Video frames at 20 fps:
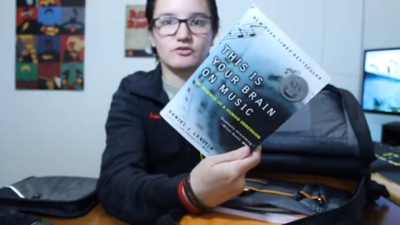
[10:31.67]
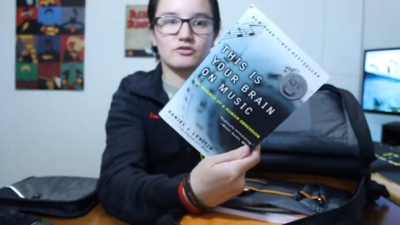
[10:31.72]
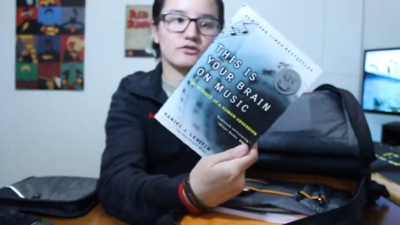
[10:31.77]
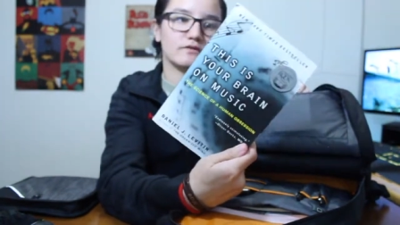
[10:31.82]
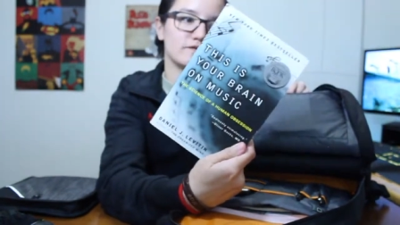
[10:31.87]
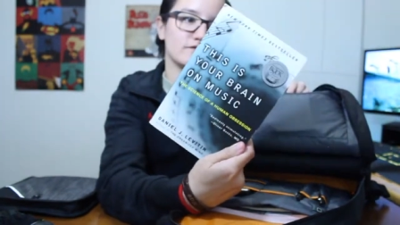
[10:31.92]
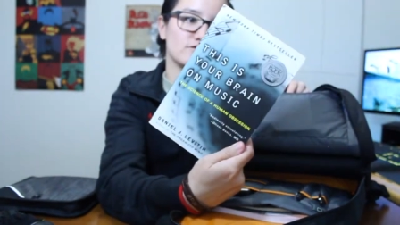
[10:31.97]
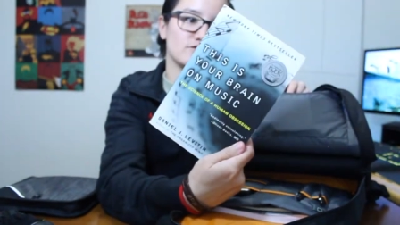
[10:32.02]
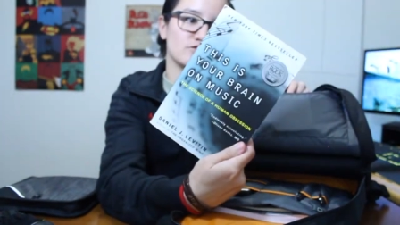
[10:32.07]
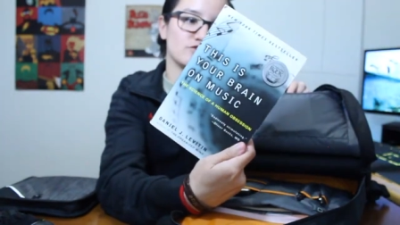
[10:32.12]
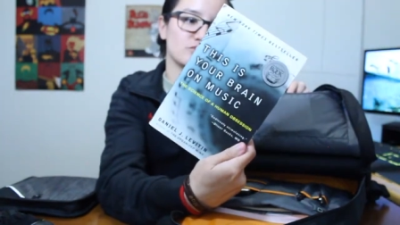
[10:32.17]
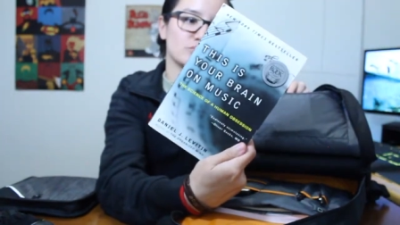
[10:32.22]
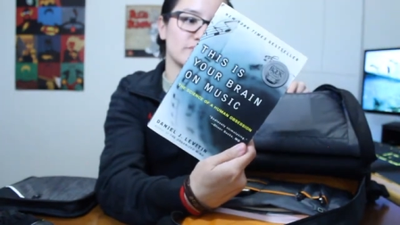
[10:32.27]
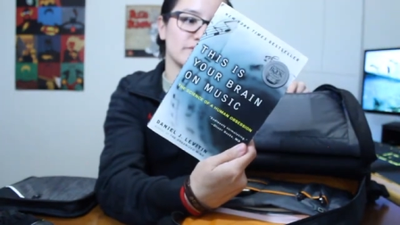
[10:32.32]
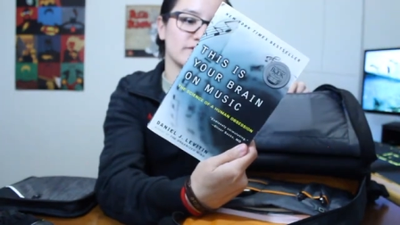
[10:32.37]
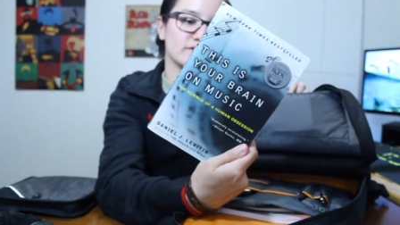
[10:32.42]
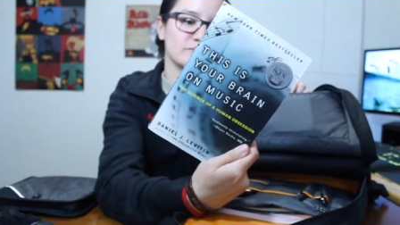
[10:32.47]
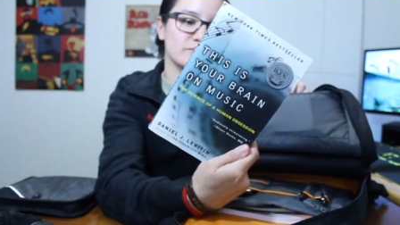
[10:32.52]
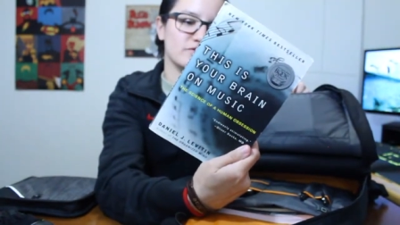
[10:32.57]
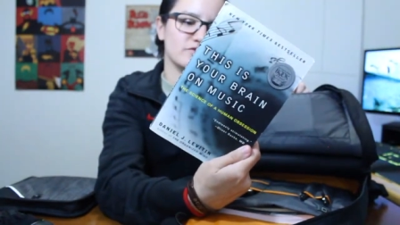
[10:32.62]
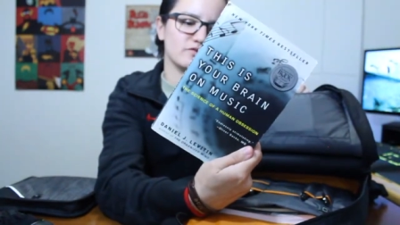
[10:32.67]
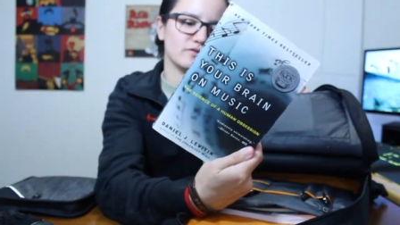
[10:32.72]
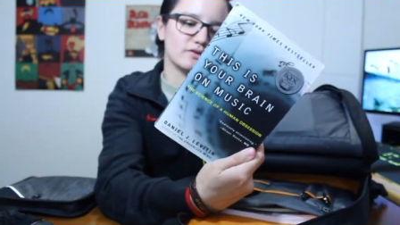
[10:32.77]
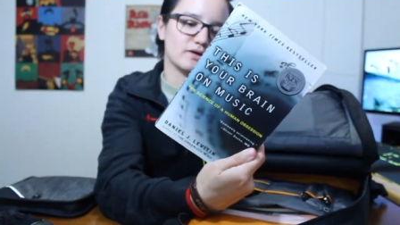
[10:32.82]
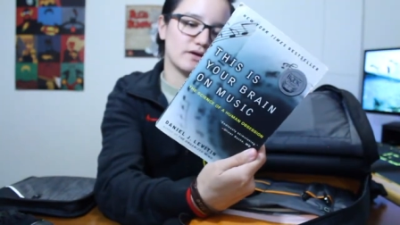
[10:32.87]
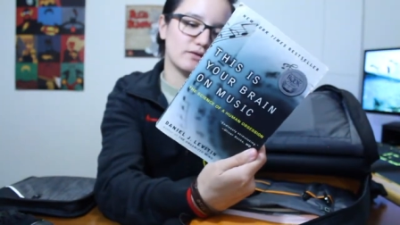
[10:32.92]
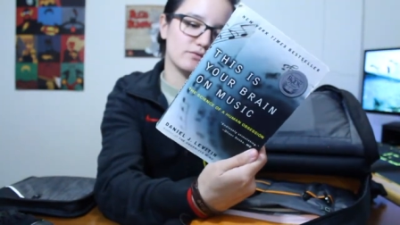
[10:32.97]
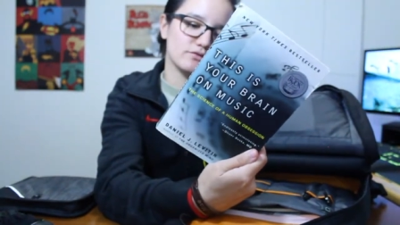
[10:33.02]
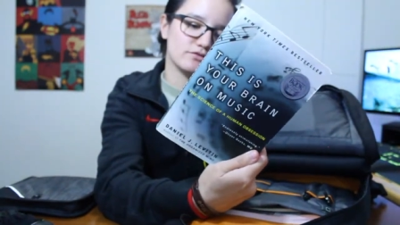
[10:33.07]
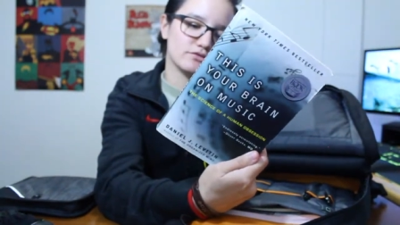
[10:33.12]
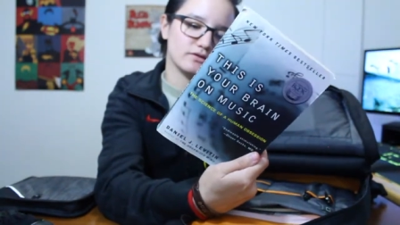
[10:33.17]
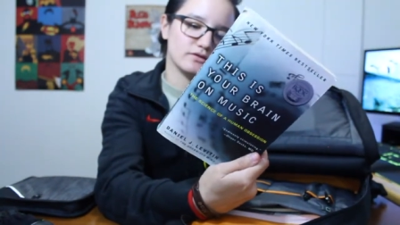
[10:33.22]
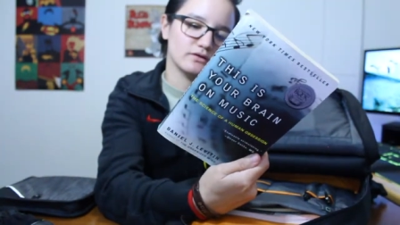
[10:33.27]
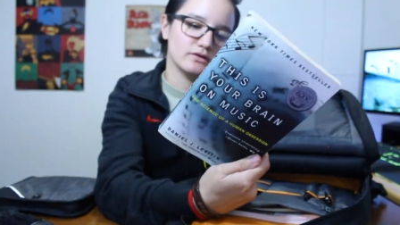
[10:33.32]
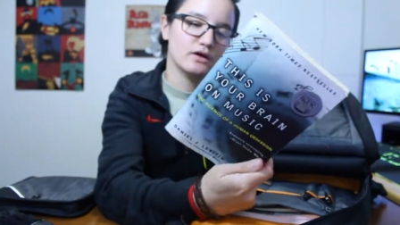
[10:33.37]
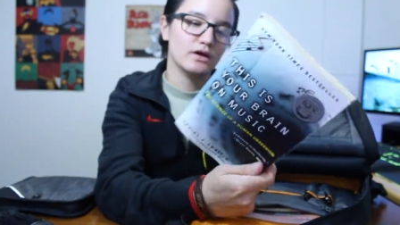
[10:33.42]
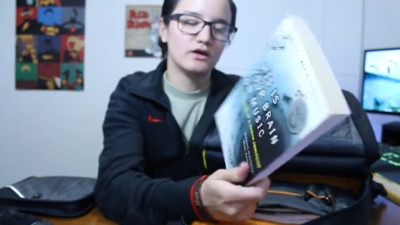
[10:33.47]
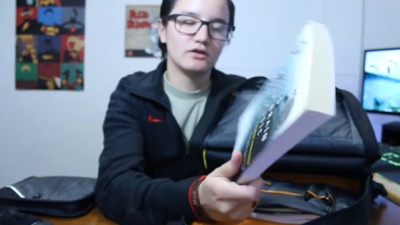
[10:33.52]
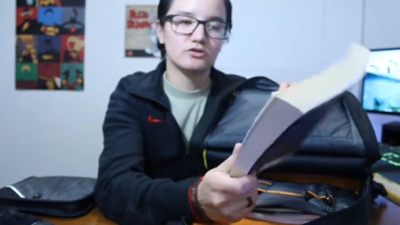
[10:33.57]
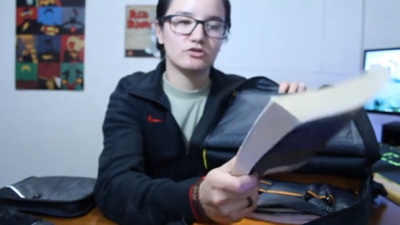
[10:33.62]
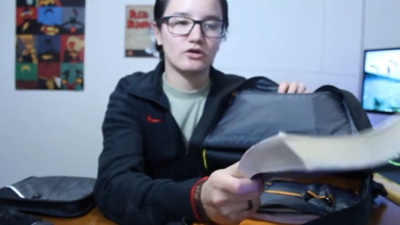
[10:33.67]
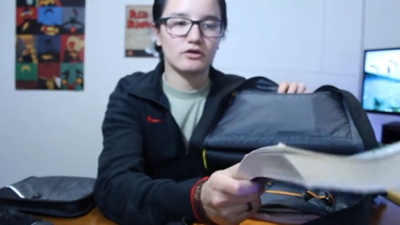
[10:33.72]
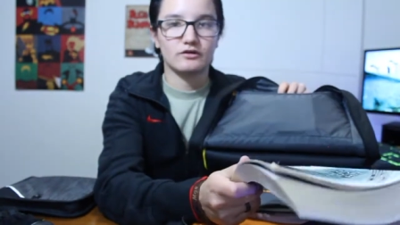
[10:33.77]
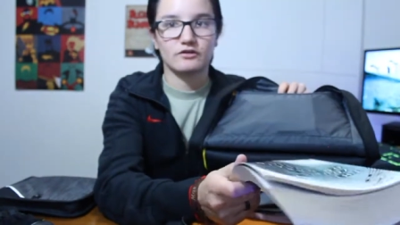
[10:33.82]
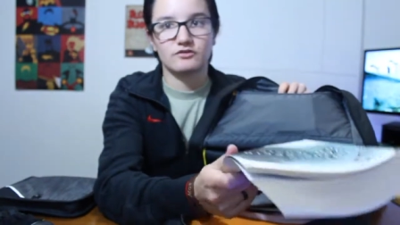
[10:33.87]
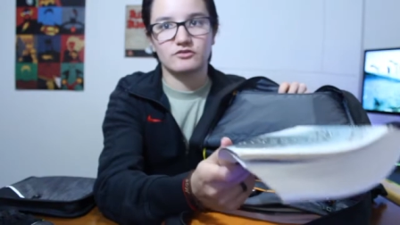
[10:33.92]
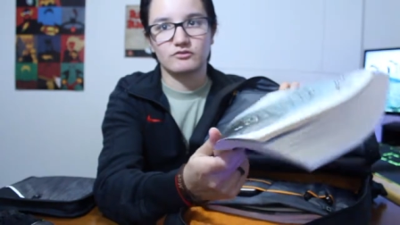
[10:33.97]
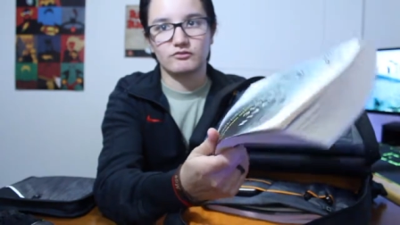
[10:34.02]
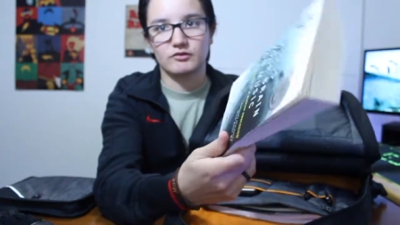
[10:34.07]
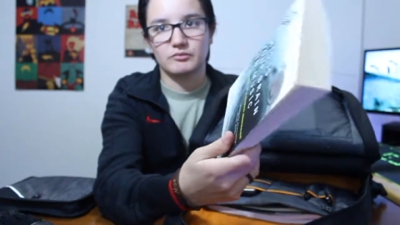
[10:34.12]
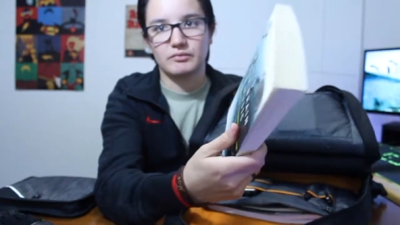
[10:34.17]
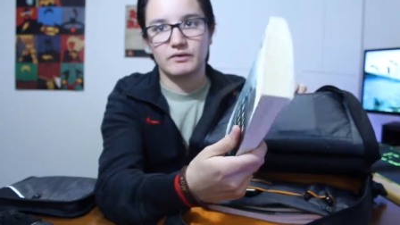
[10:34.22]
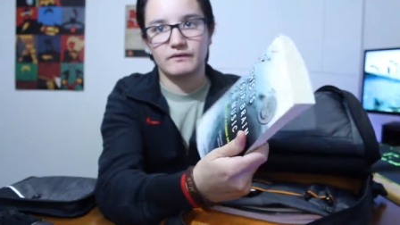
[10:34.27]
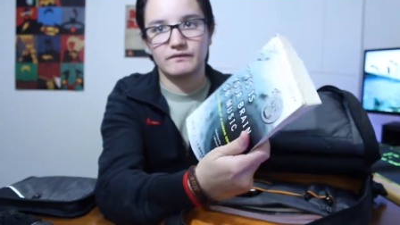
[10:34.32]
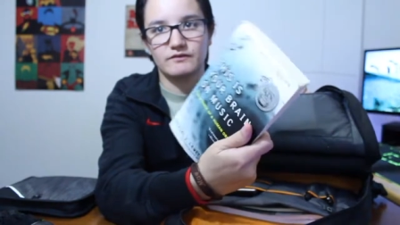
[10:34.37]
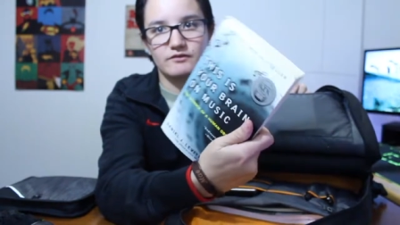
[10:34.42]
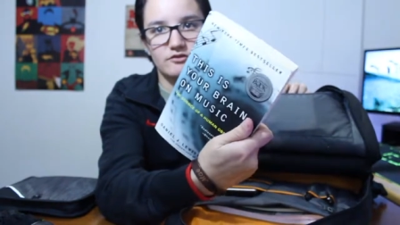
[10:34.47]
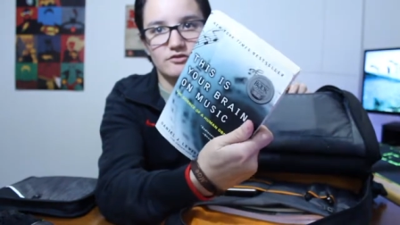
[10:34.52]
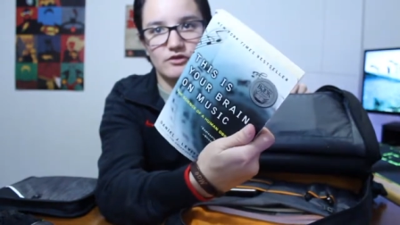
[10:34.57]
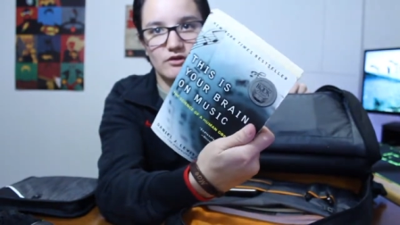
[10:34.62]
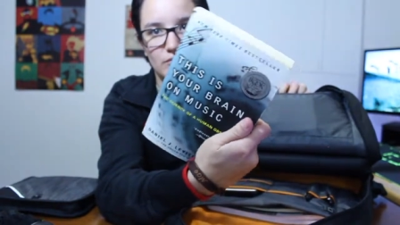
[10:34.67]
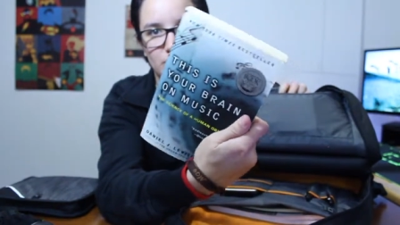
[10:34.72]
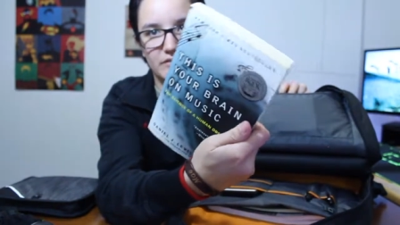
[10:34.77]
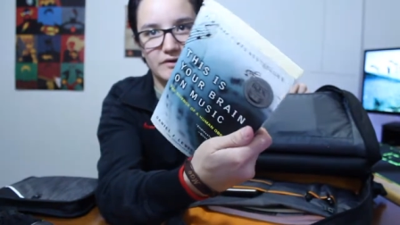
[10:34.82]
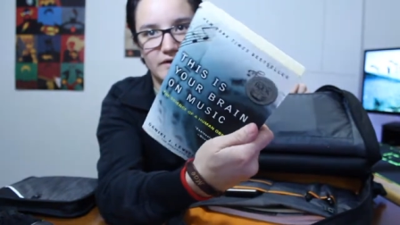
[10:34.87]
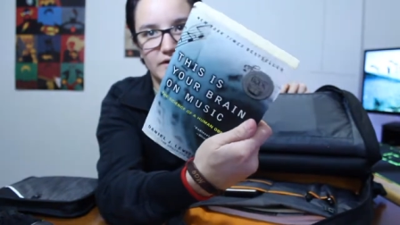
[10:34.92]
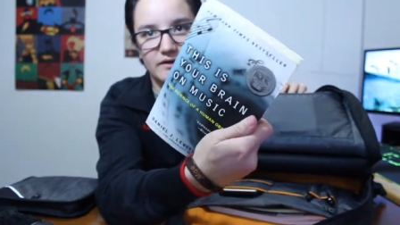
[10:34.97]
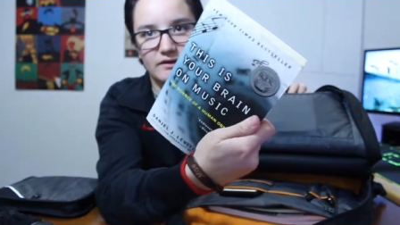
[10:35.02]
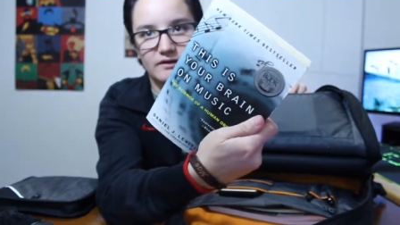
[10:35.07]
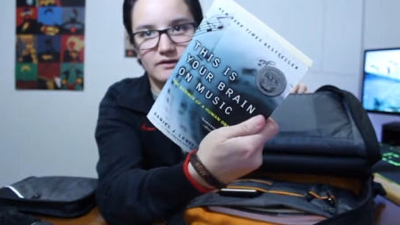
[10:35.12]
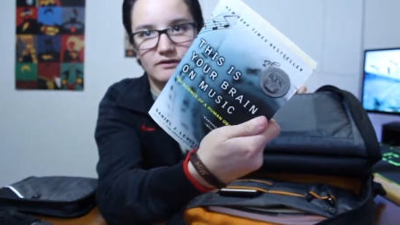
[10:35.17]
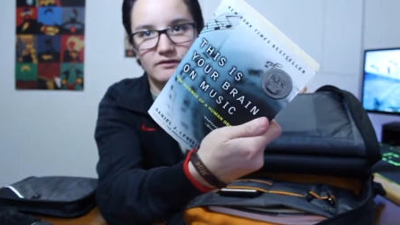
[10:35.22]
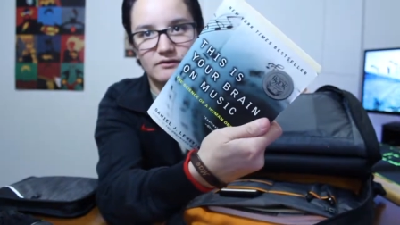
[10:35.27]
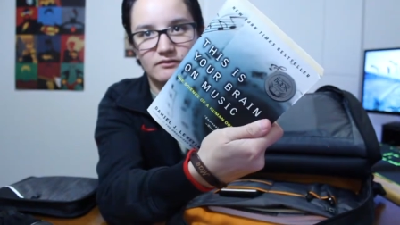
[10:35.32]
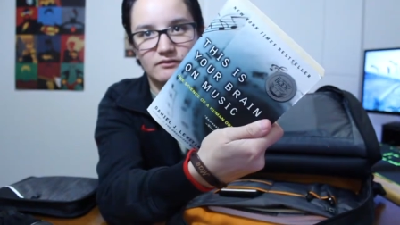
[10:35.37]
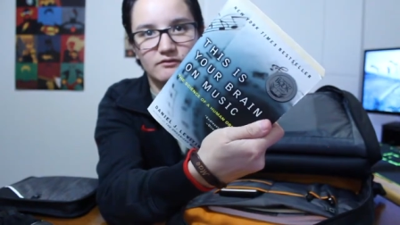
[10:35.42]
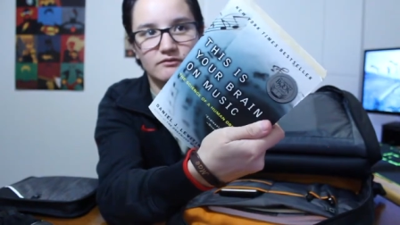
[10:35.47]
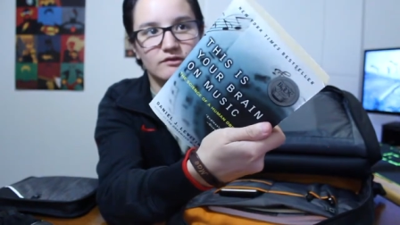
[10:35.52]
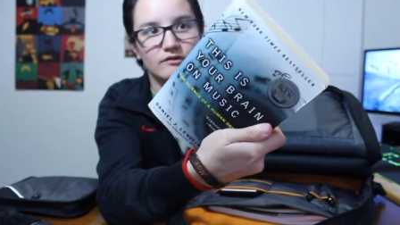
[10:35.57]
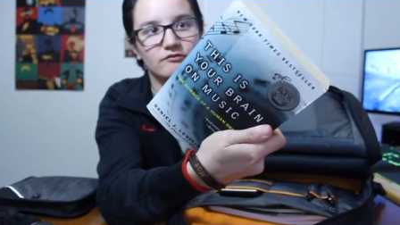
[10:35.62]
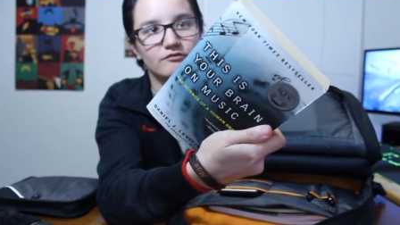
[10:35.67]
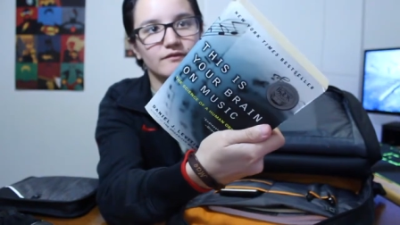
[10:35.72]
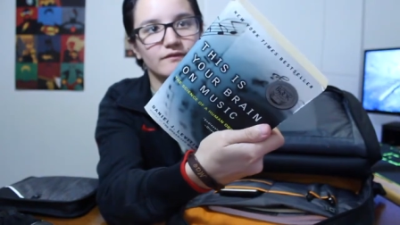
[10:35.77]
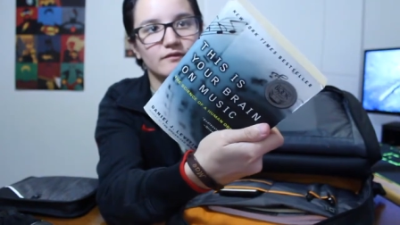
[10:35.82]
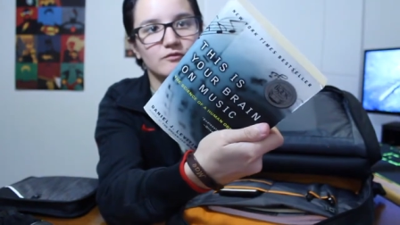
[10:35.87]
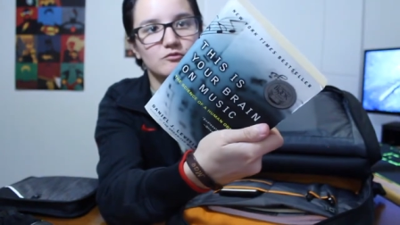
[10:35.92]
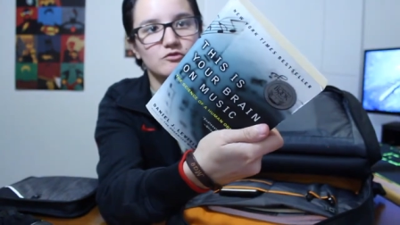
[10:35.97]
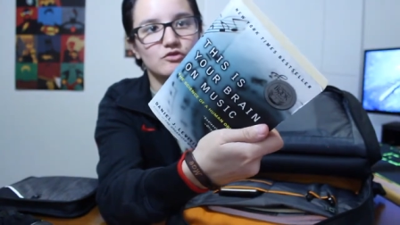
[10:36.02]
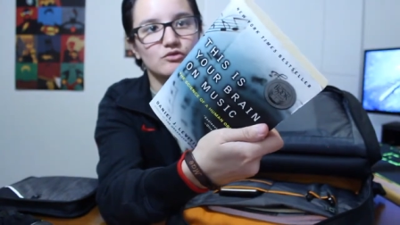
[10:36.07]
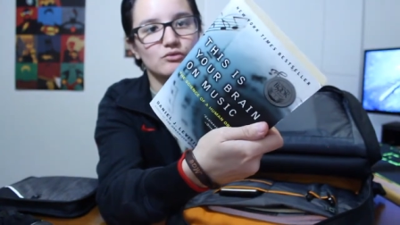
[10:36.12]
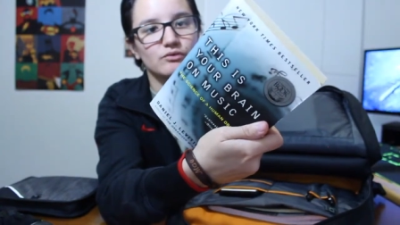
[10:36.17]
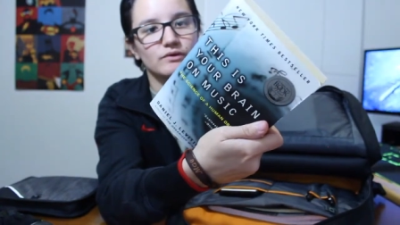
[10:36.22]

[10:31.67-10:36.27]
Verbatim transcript: It's called This Is Your Brain on Music. I was uh, talking to someone about this, so I'm bringing it in for them to